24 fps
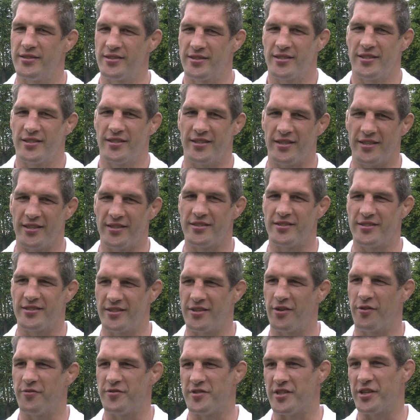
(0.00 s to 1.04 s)
It's, uh, it's
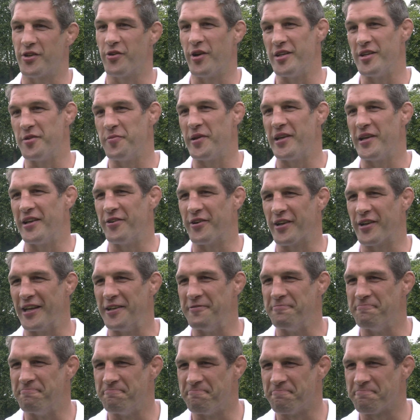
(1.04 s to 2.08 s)
obviously great to be here again.